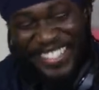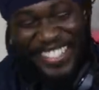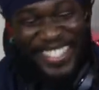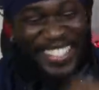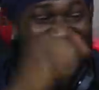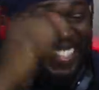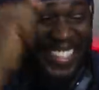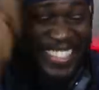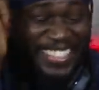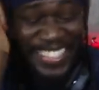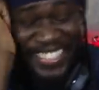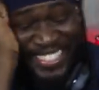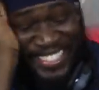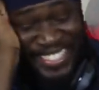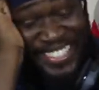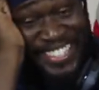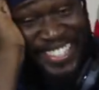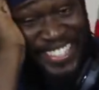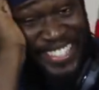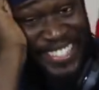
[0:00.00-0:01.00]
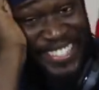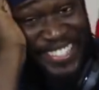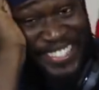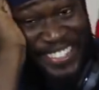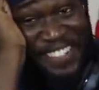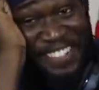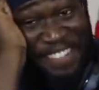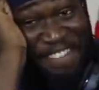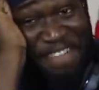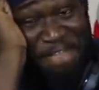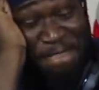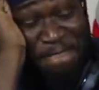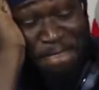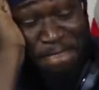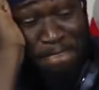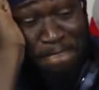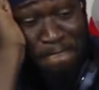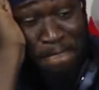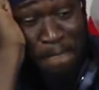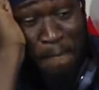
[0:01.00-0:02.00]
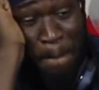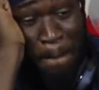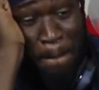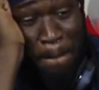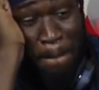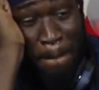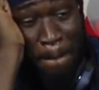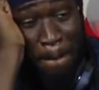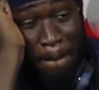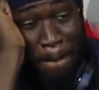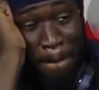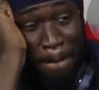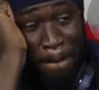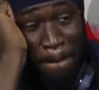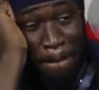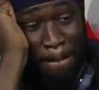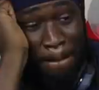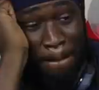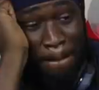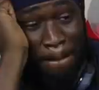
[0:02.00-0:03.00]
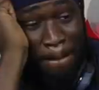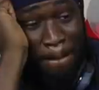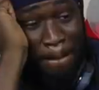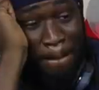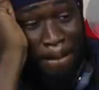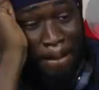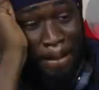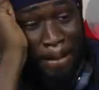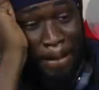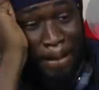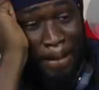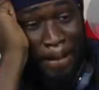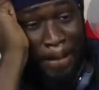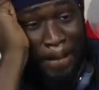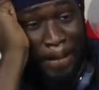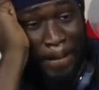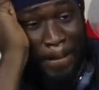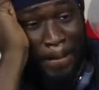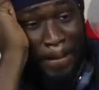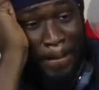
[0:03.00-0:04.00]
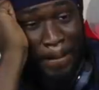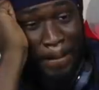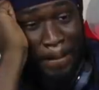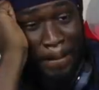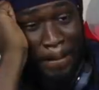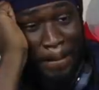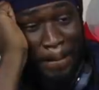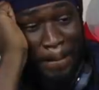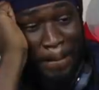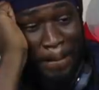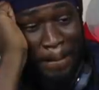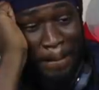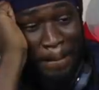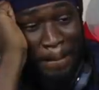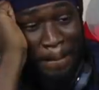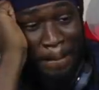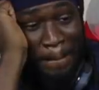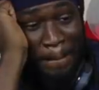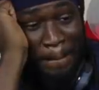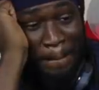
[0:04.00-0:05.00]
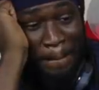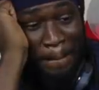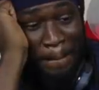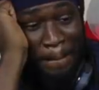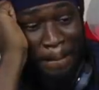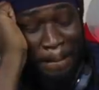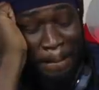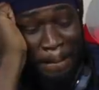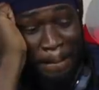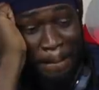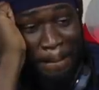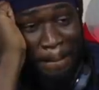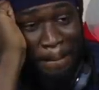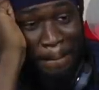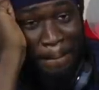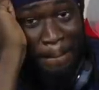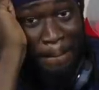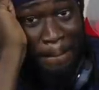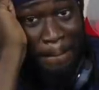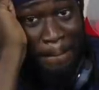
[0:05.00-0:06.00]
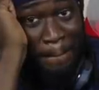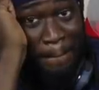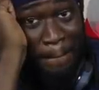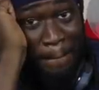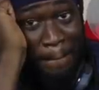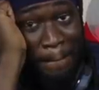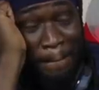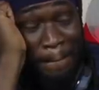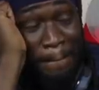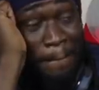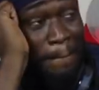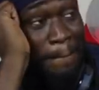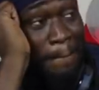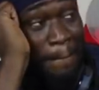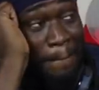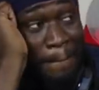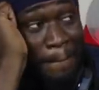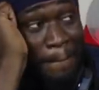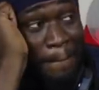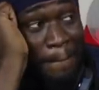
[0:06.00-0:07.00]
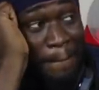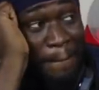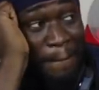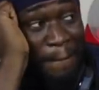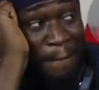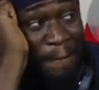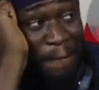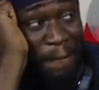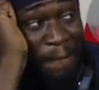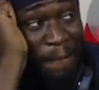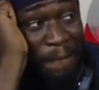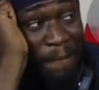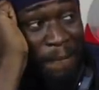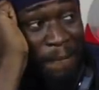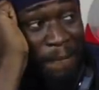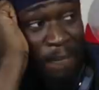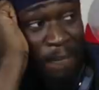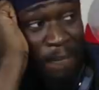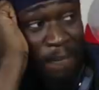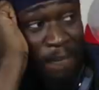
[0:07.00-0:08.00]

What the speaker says: No words are spoken by the person on screen.